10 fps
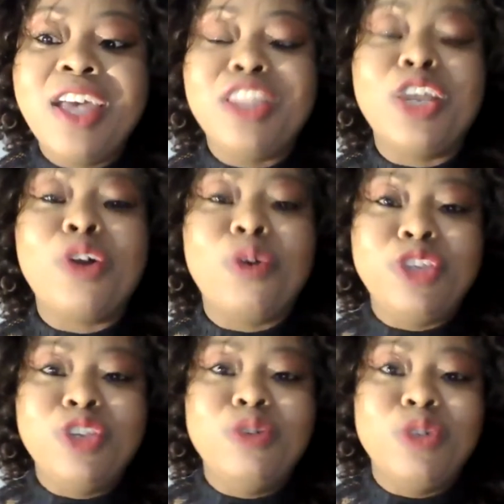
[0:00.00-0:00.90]
the
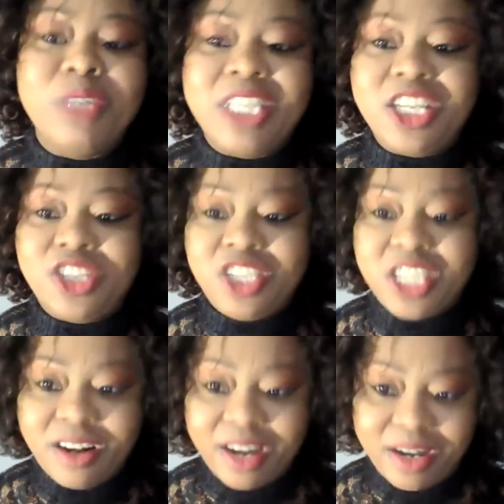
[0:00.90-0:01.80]
good news with his
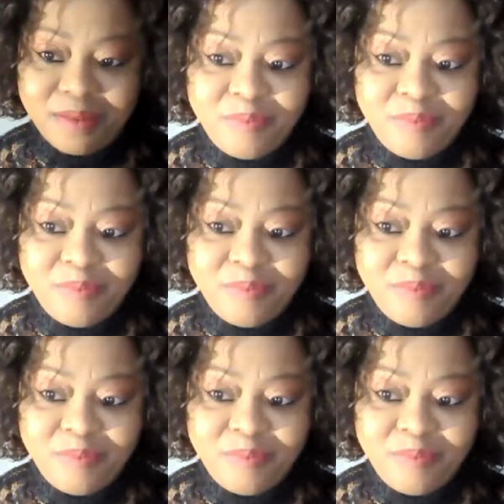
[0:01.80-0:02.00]
children.